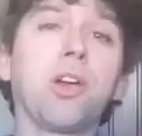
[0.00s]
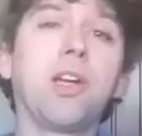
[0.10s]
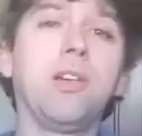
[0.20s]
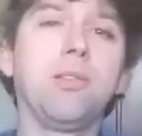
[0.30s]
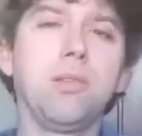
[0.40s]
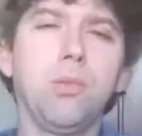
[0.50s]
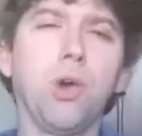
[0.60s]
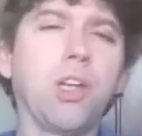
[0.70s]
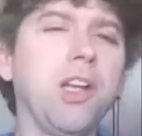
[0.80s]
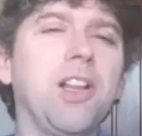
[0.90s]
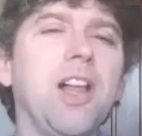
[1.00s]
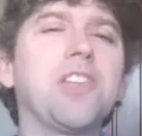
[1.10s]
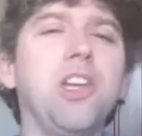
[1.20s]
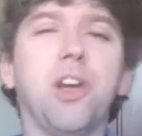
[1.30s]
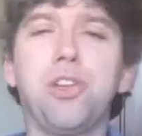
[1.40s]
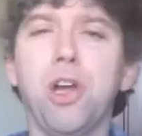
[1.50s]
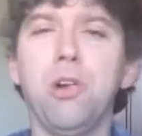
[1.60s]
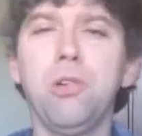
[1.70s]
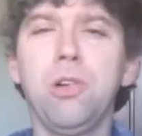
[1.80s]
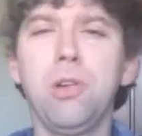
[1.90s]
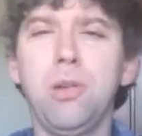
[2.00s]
the working class here, Joe.